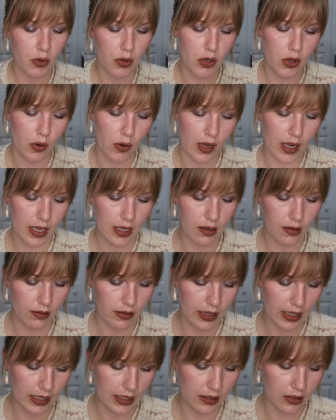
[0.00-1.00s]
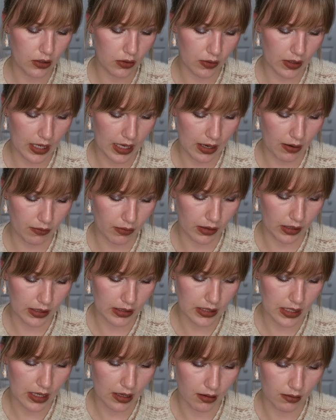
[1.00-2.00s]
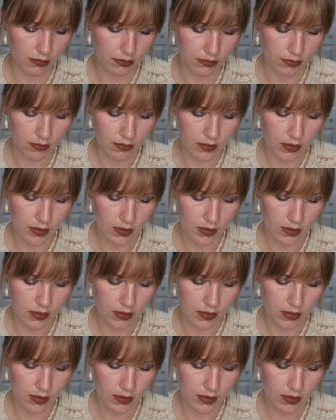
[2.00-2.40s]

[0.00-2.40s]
annoying. Like you can't really tell.